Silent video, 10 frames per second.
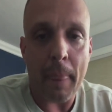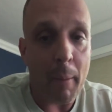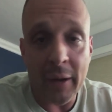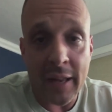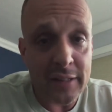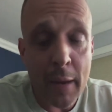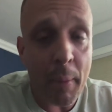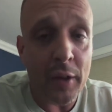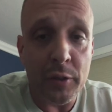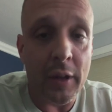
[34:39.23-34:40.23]
I'm going to get
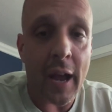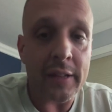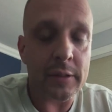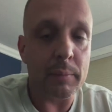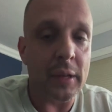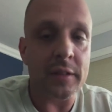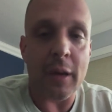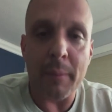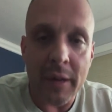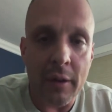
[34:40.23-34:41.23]
deep on you guys
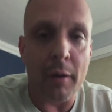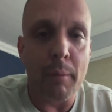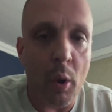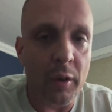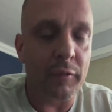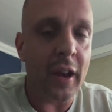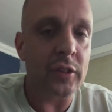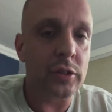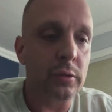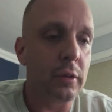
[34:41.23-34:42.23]
because I'm here to
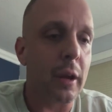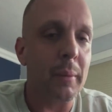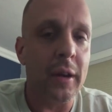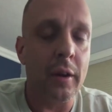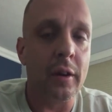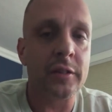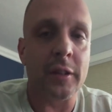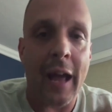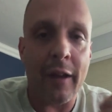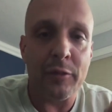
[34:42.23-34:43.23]
motivate you, and I'm here
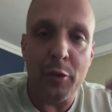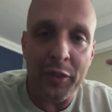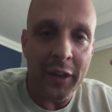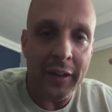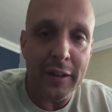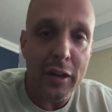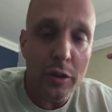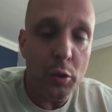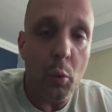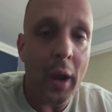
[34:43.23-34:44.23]
to have you think in a
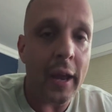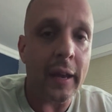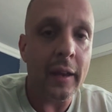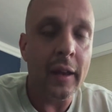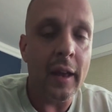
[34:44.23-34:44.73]
new way.